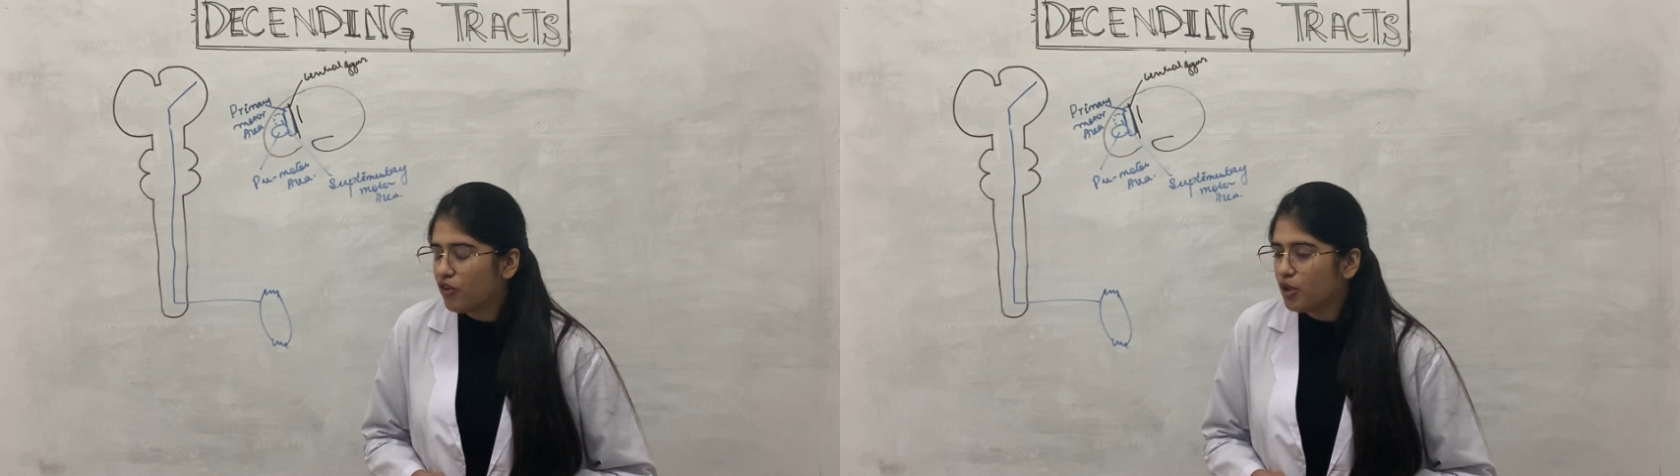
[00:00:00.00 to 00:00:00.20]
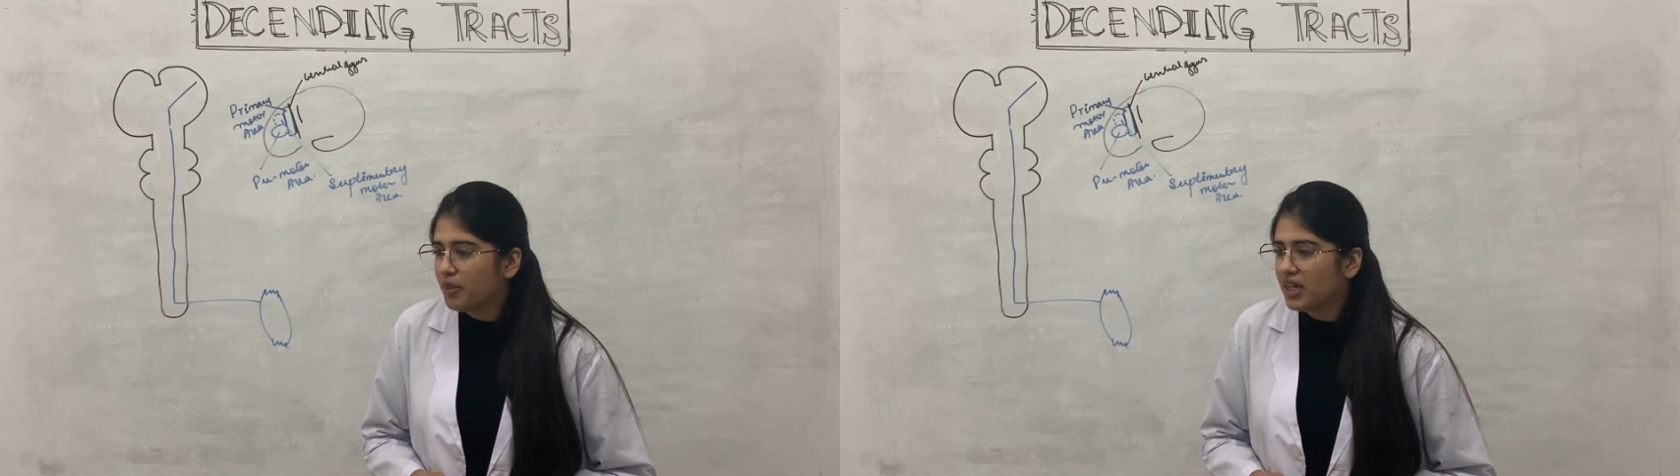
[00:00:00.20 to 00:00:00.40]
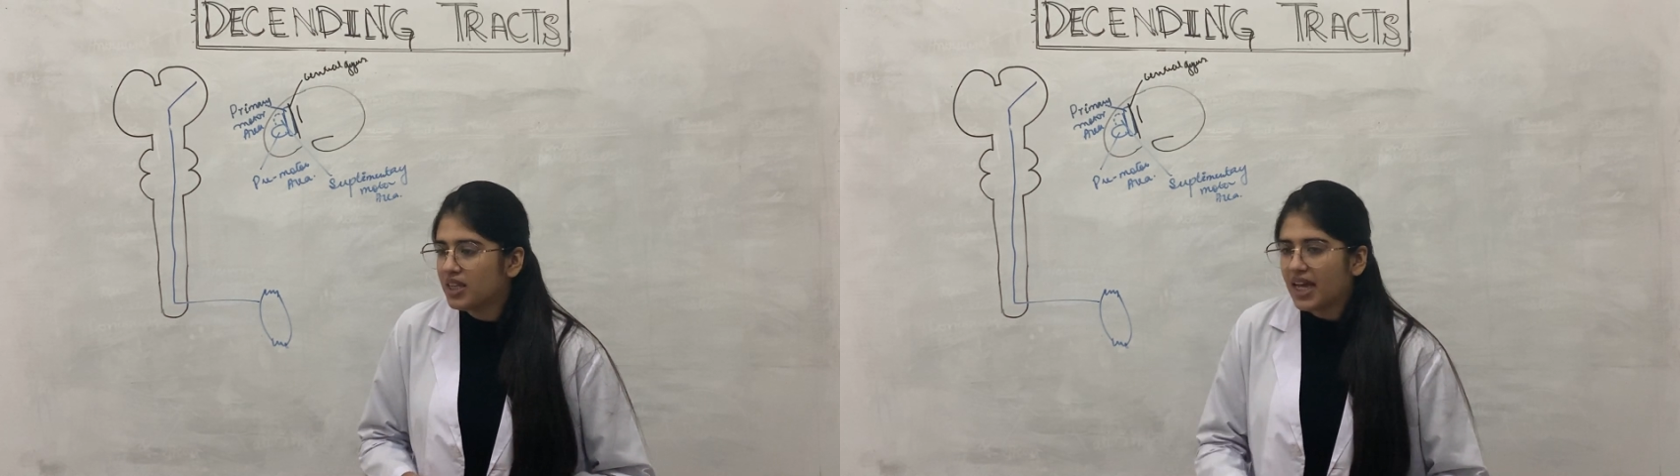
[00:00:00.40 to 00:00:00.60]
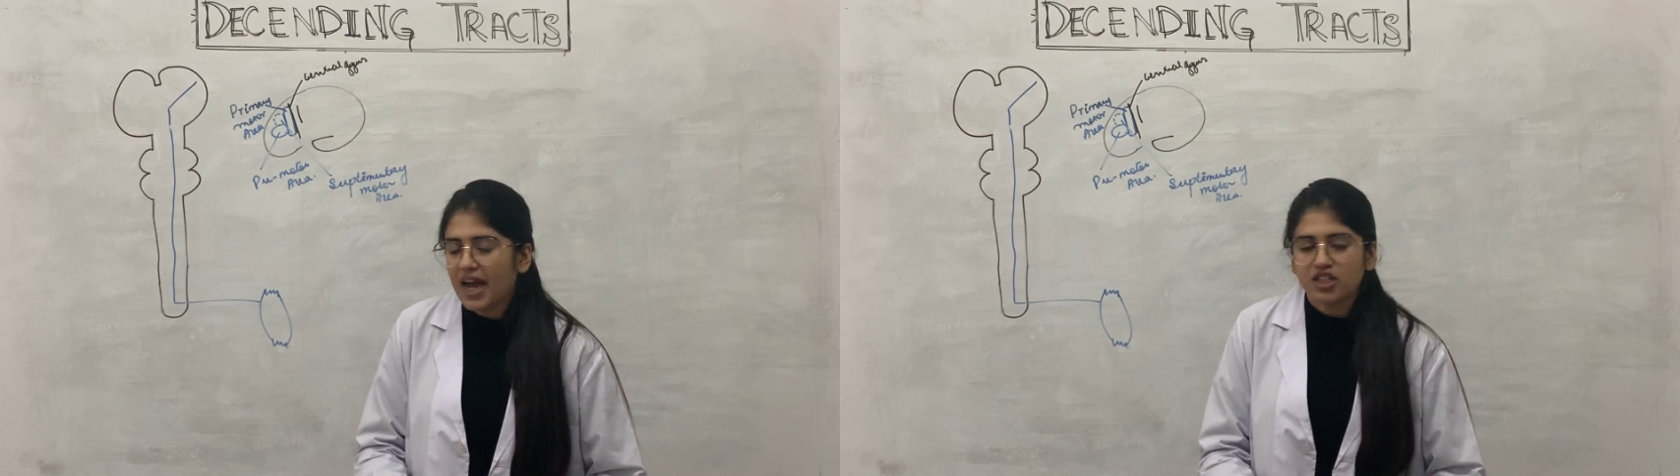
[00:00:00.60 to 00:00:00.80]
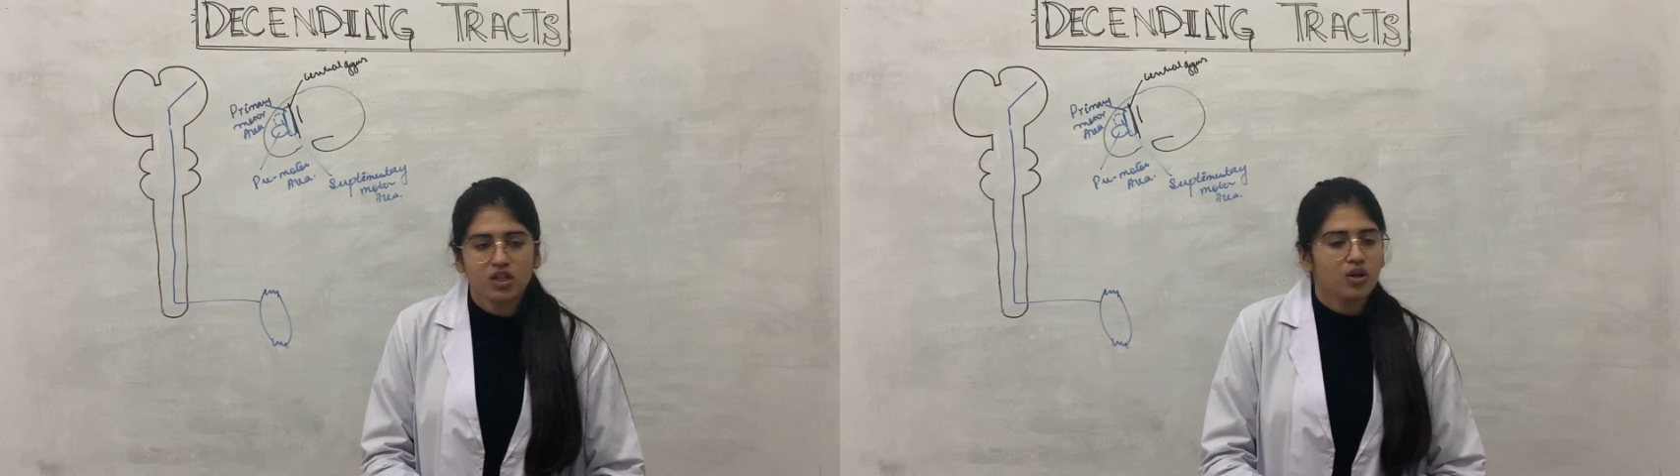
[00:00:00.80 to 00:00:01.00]
you begin the
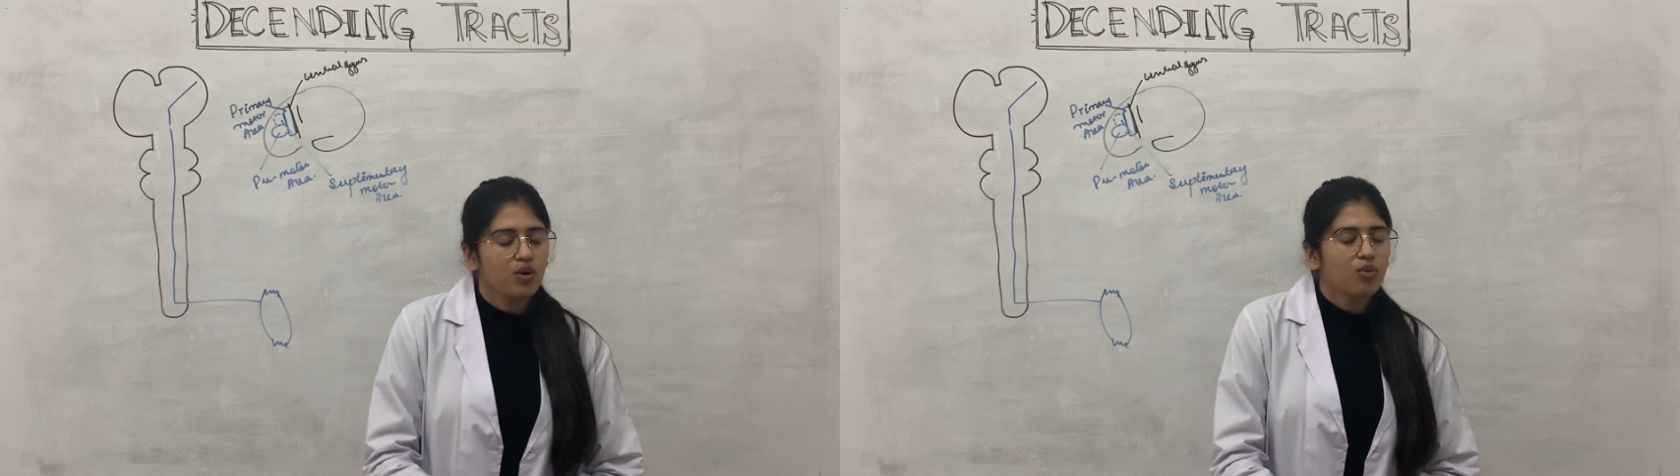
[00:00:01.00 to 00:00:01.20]
action.